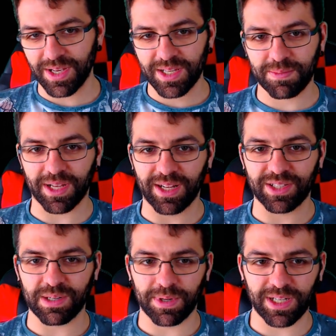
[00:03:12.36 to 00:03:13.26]
speaking in
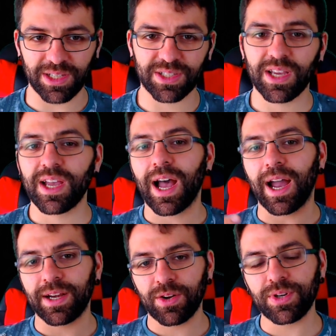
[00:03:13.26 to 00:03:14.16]
Japanese.
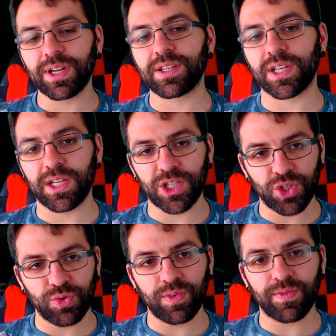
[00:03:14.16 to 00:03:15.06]
I know that in the
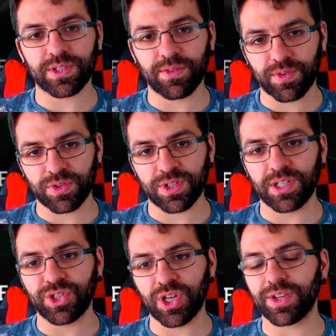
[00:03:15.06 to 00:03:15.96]
universe of Ghost in
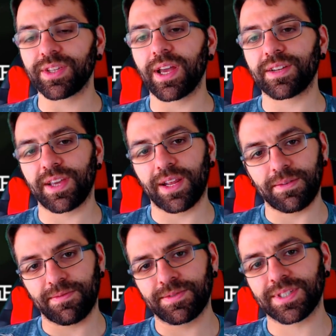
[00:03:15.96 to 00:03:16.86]
the Shell that can
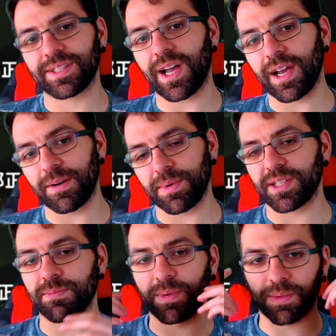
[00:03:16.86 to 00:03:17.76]
slide
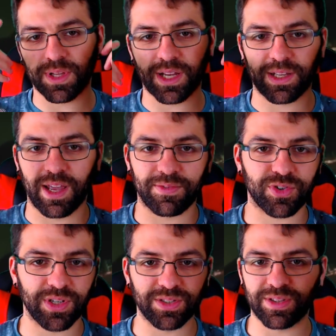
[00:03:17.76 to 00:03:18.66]
because people like F
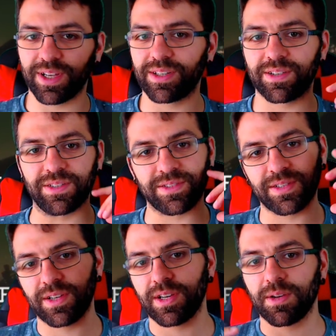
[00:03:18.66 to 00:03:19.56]
translators
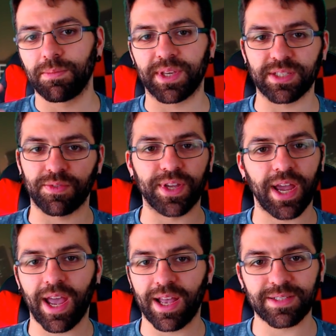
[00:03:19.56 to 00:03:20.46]
because of the
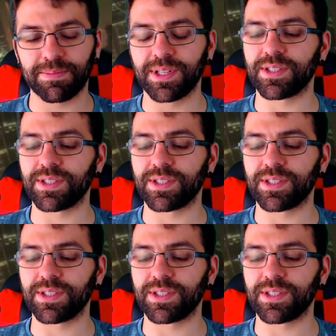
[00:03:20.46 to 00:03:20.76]
enhancements,